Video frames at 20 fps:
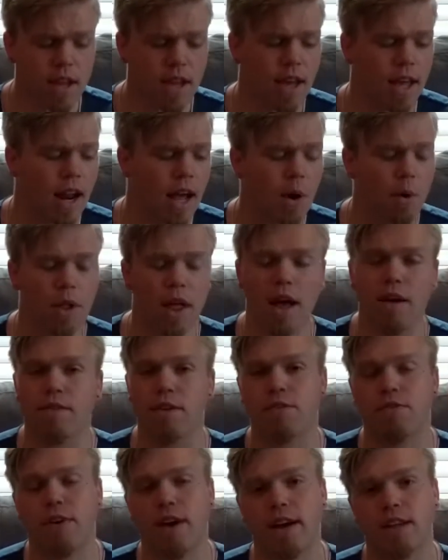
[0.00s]
and I will have a
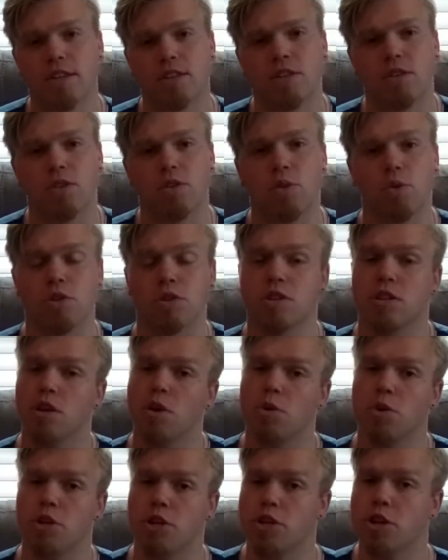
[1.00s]
faster or
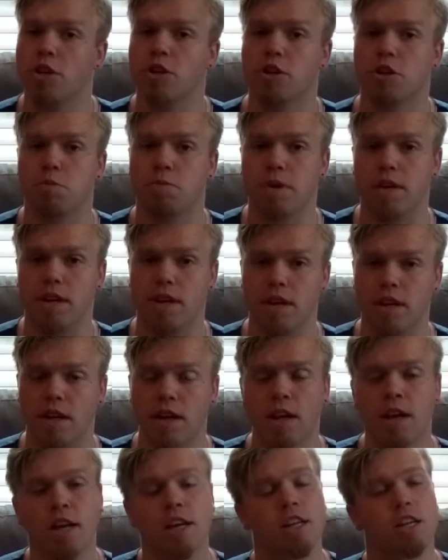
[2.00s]
slower shutter speed
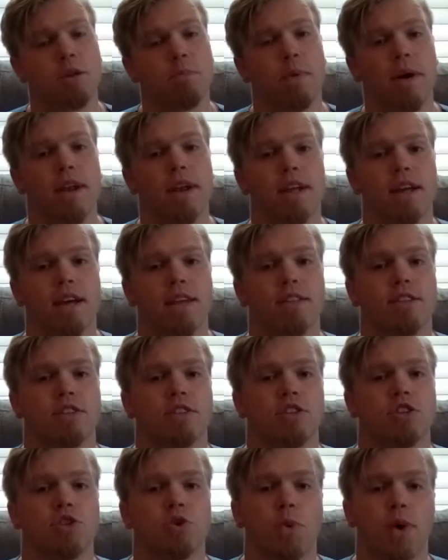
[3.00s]
depending on the
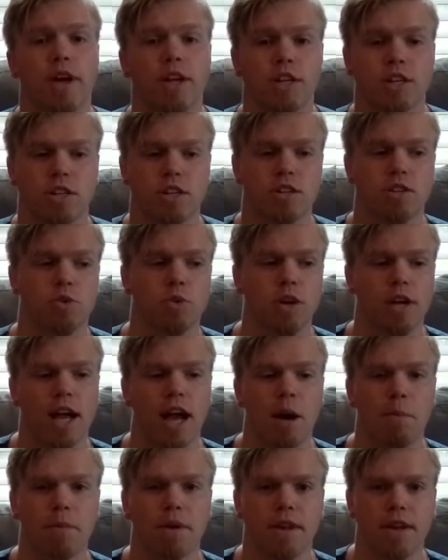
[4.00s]
situation to
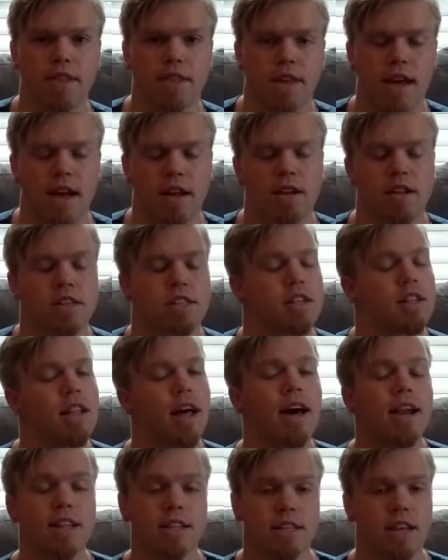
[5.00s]
accommodate that, because a
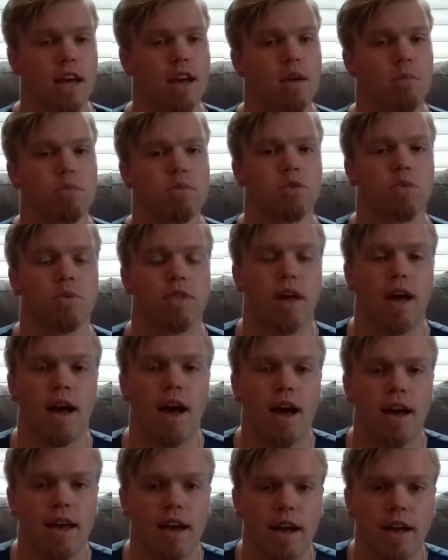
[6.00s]
lot of times with a
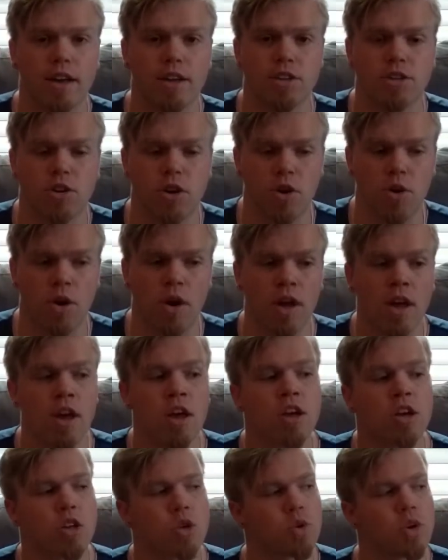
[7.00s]
high ISO
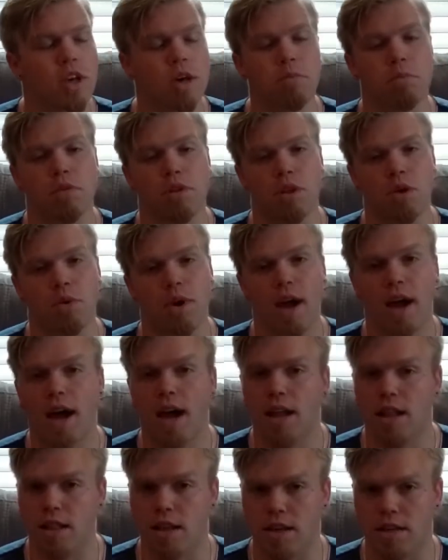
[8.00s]
you get blown
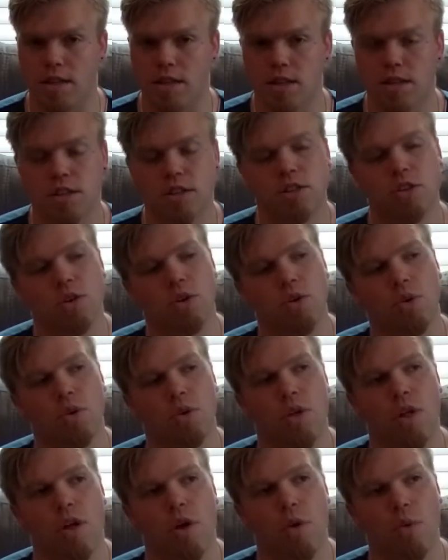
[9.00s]
highlights.
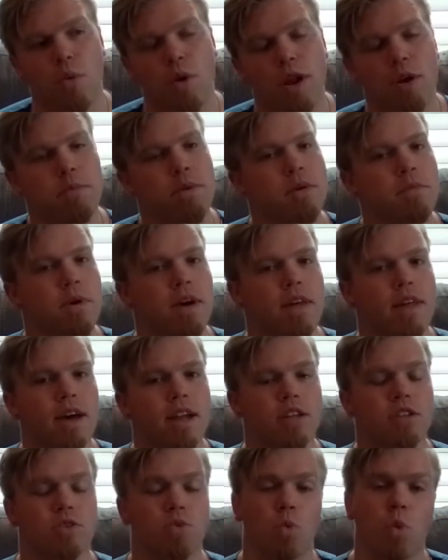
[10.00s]
So what I mean by
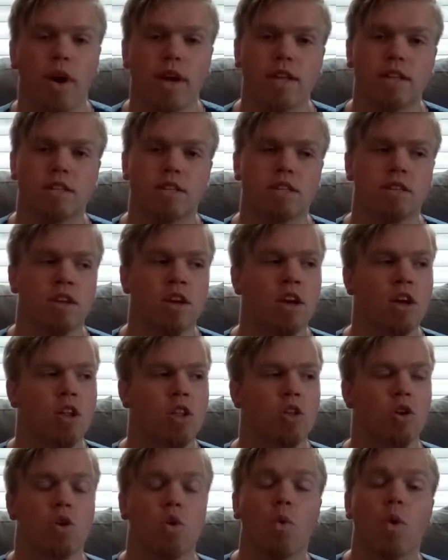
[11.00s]
that is whites
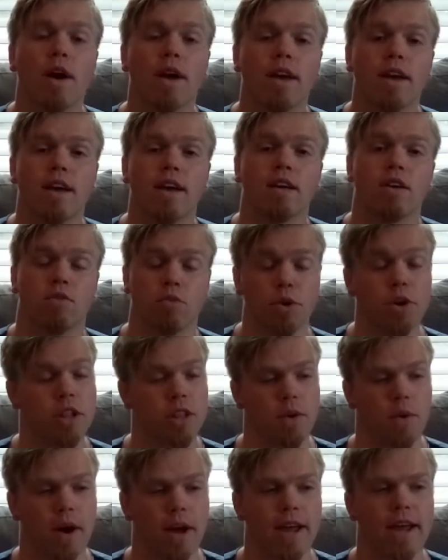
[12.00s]
look white,
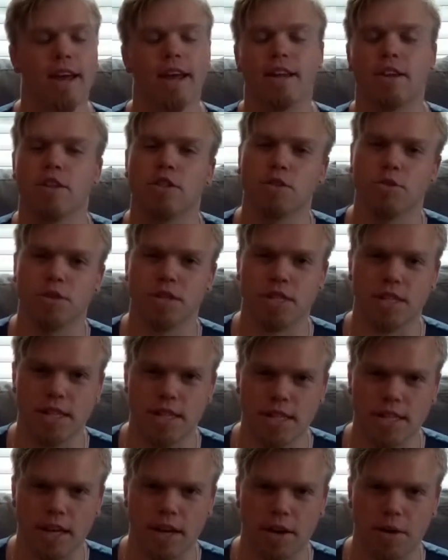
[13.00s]
really white, and you lose
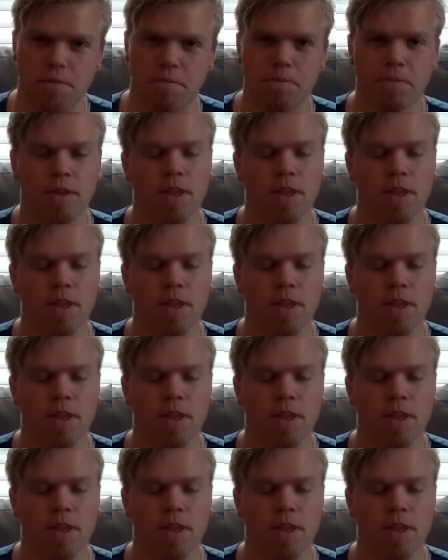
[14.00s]
detail.